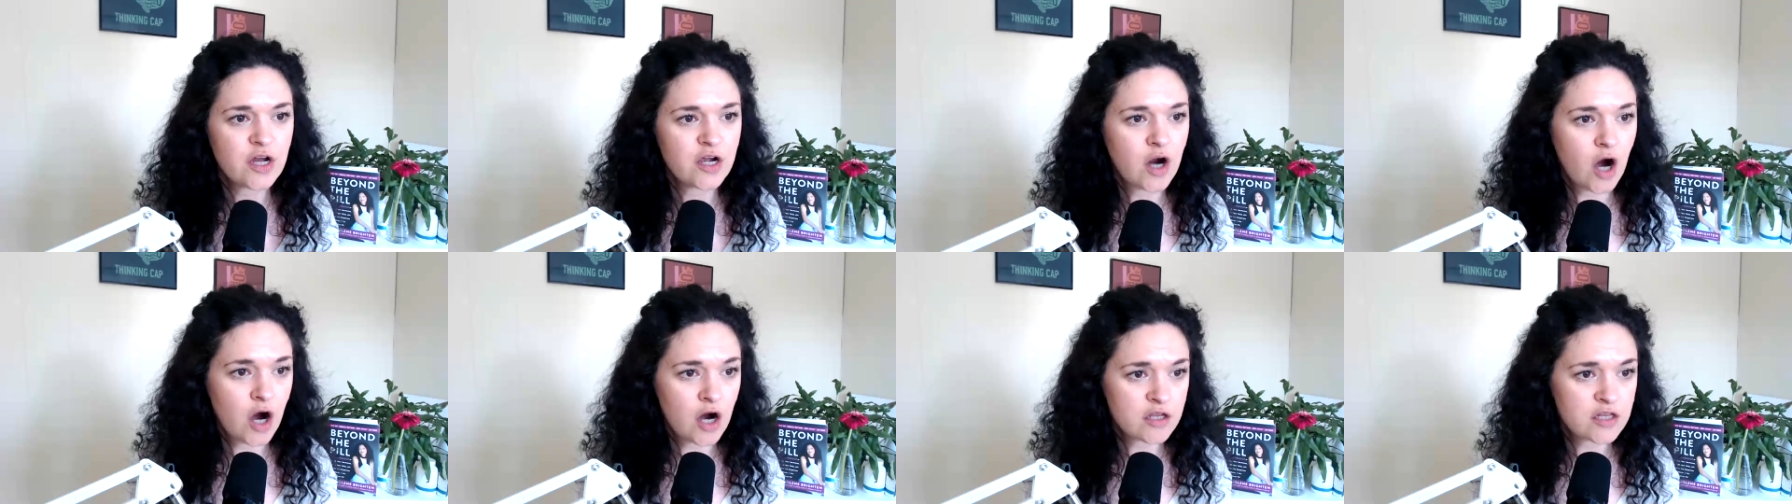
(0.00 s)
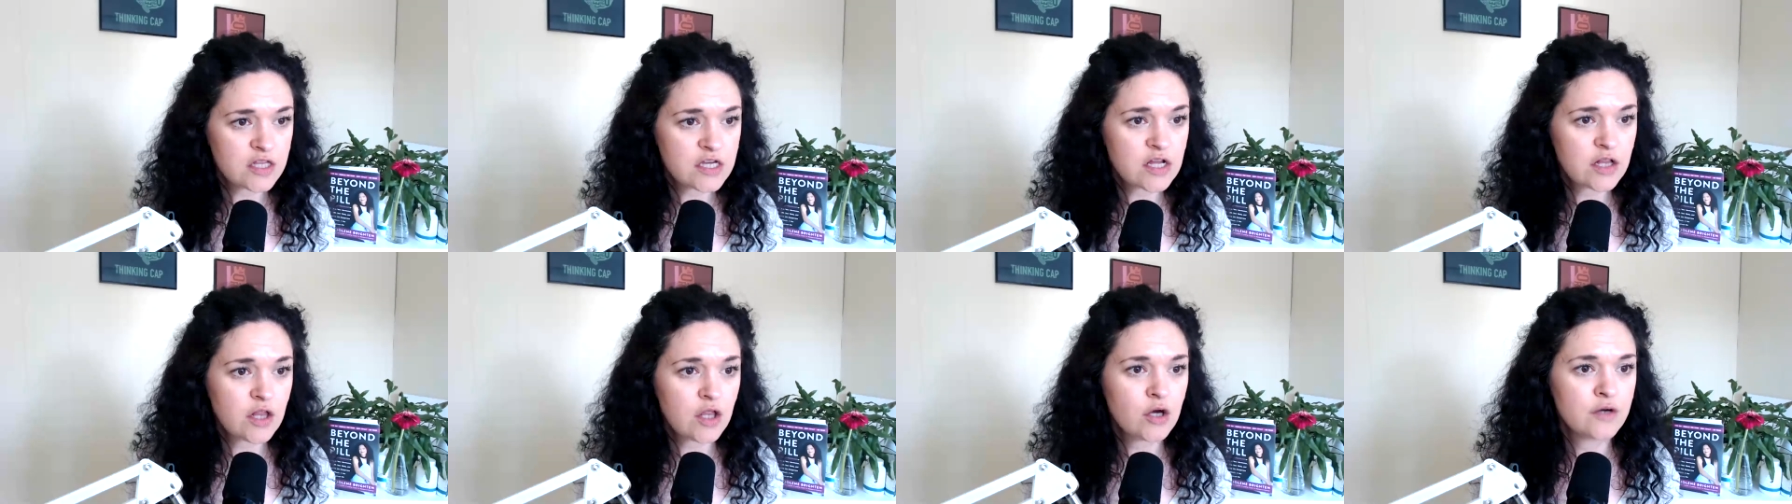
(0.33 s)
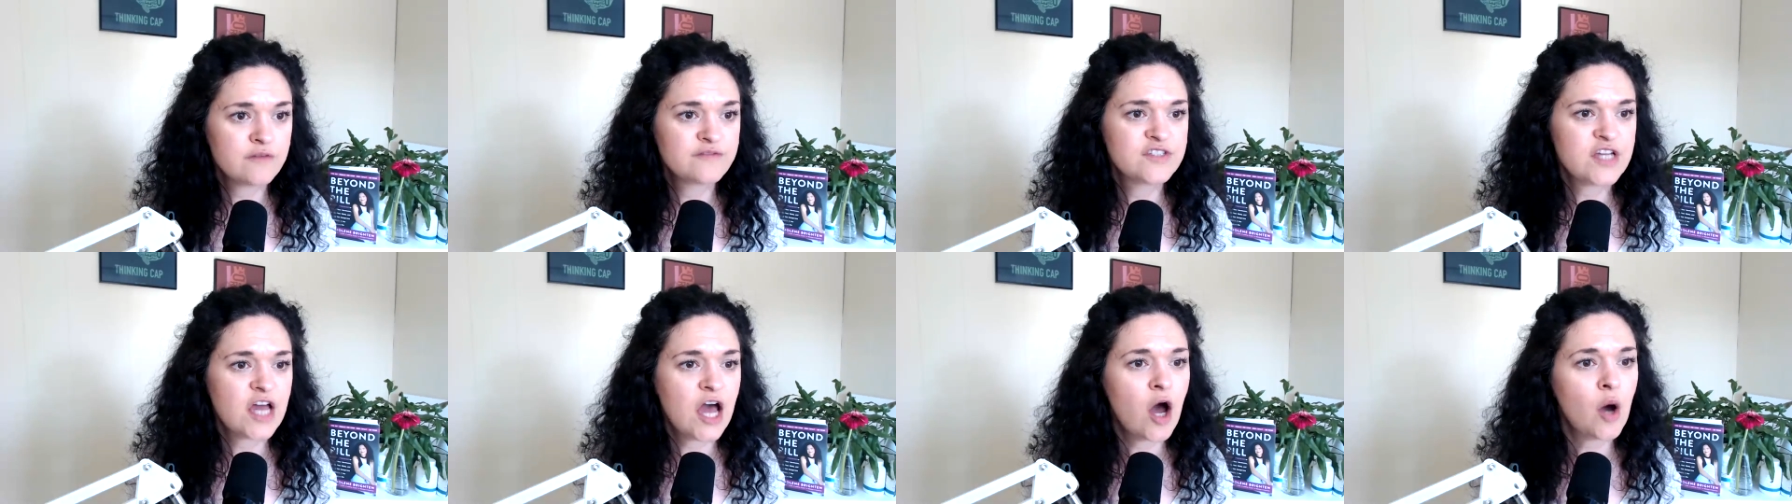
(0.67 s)
a garlic
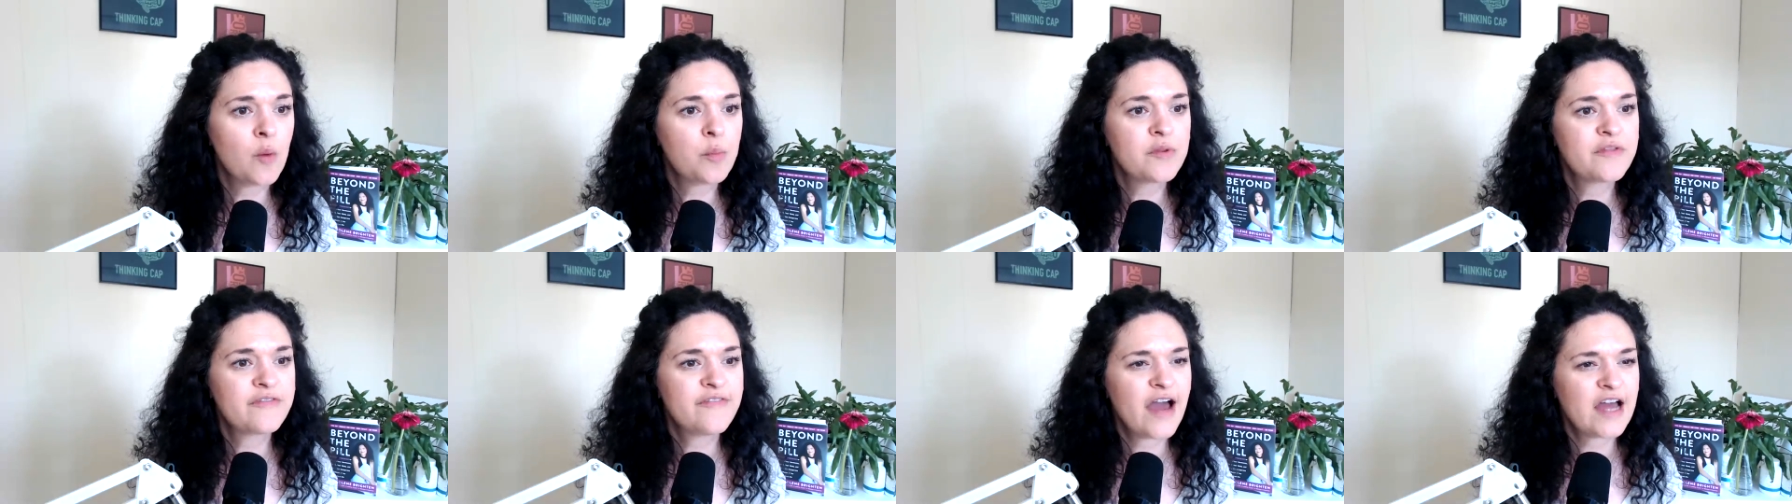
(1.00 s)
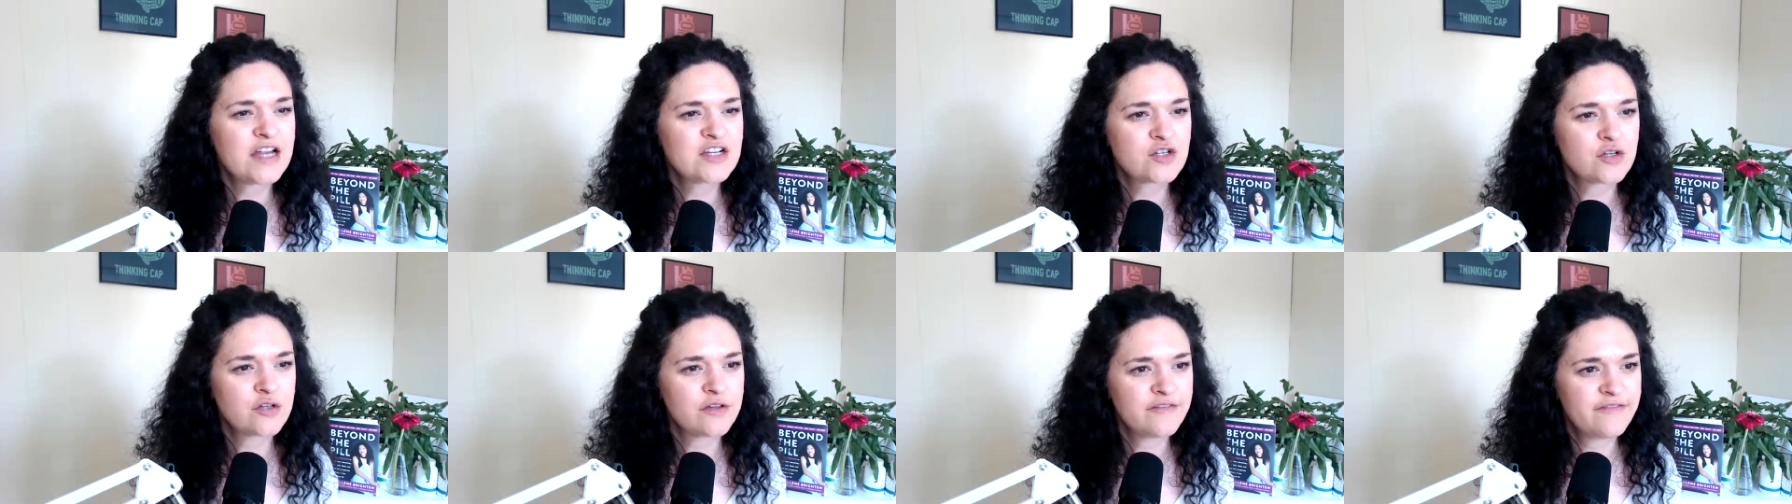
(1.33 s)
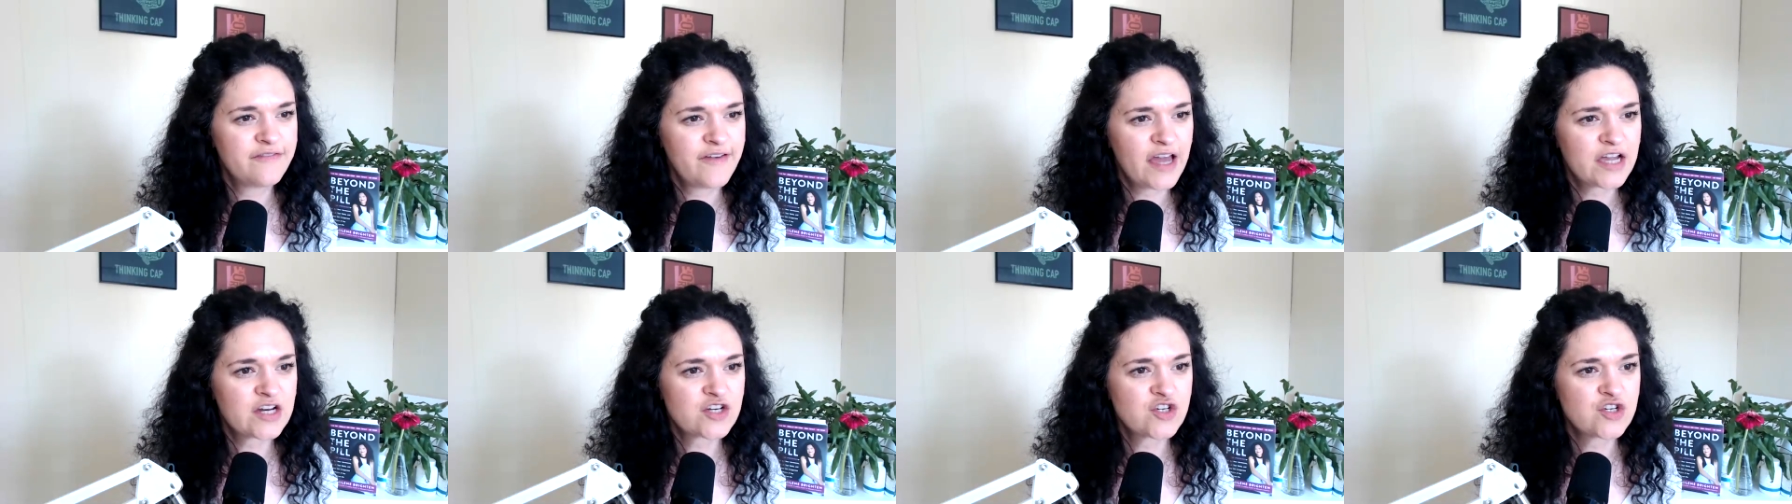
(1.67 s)
clove to help with vaginal
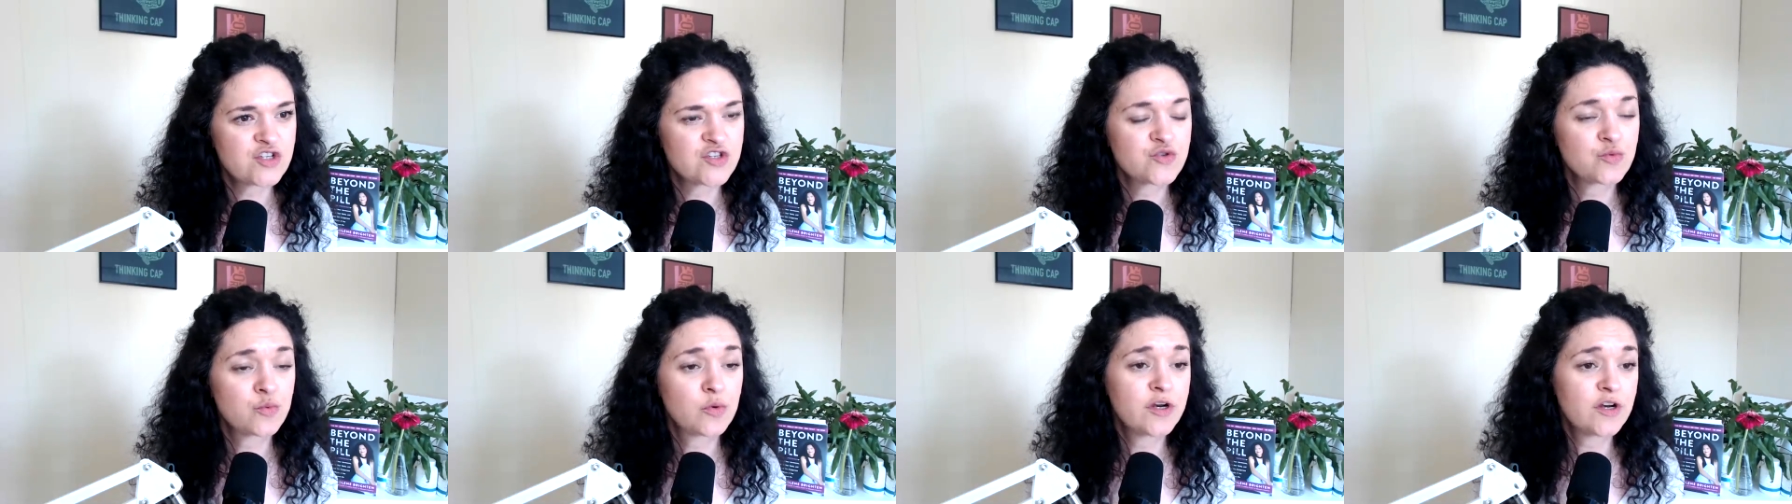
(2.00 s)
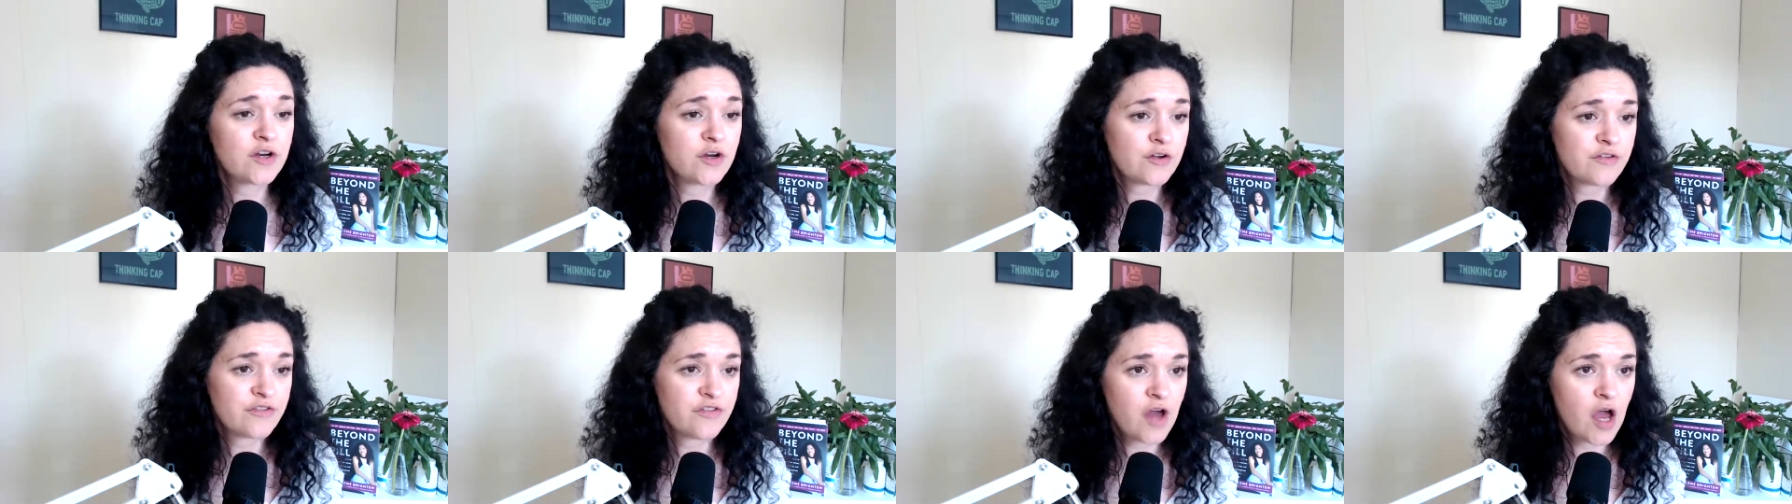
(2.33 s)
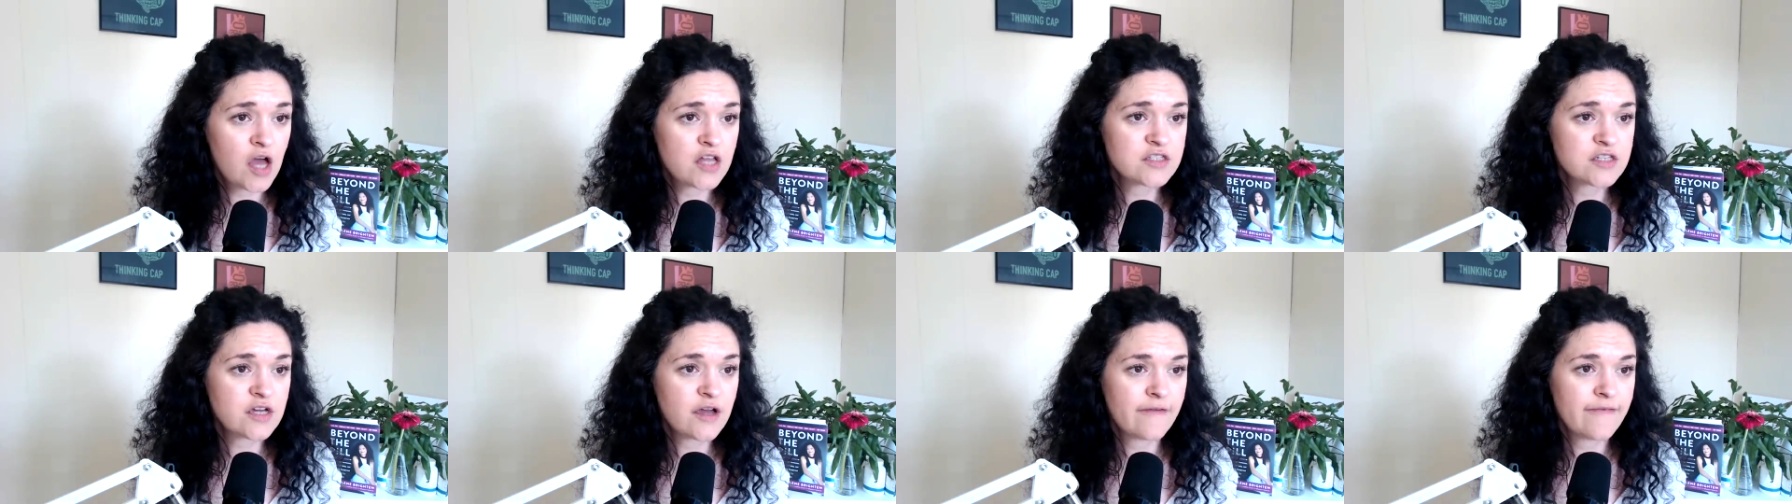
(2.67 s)
infections. What are your
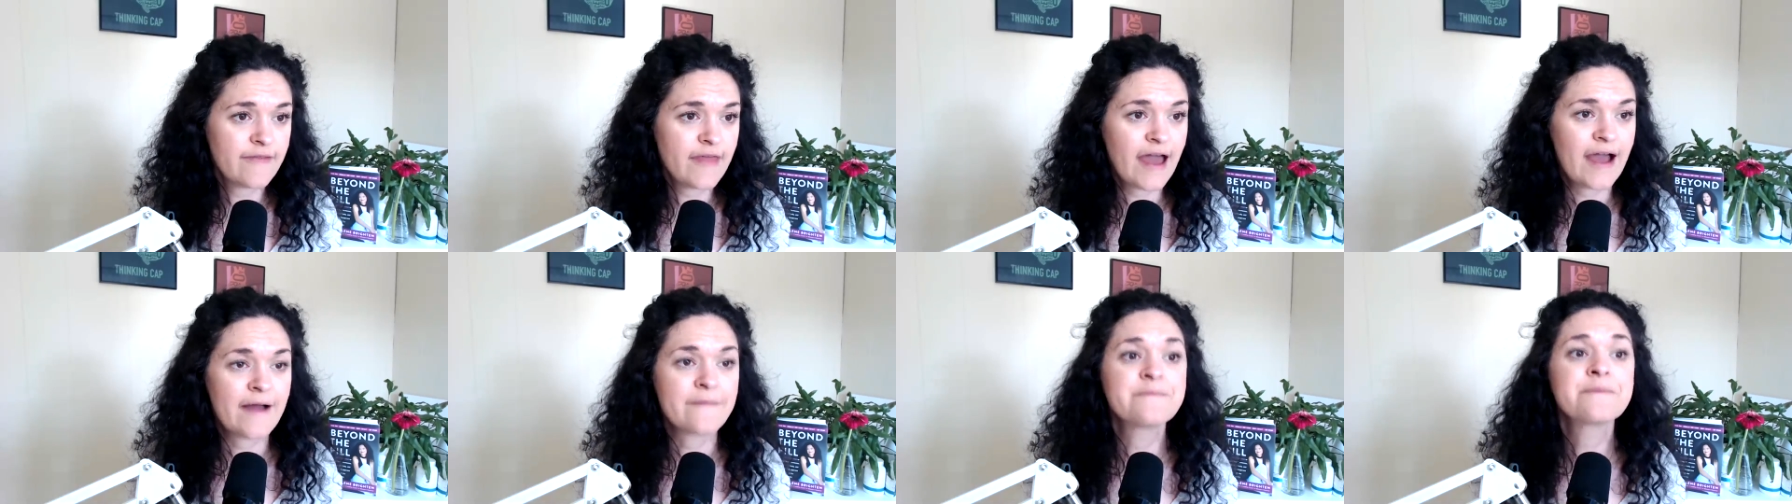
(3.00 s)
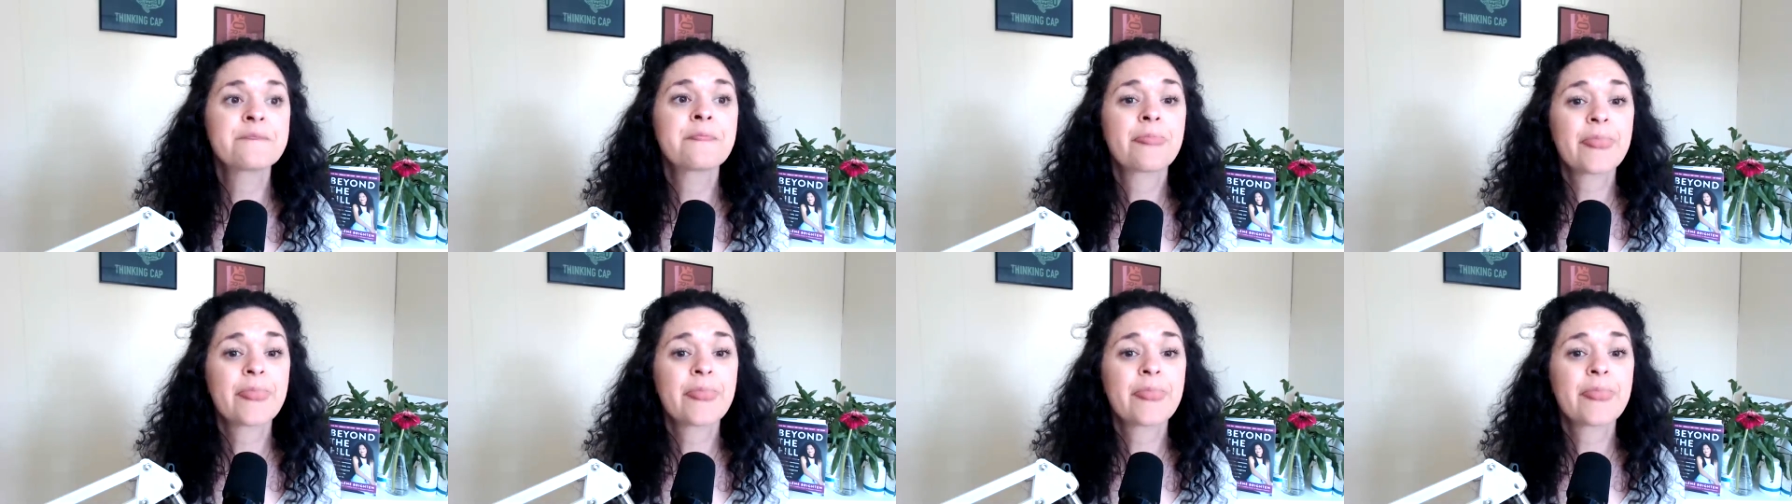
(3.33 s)
thoughts on that?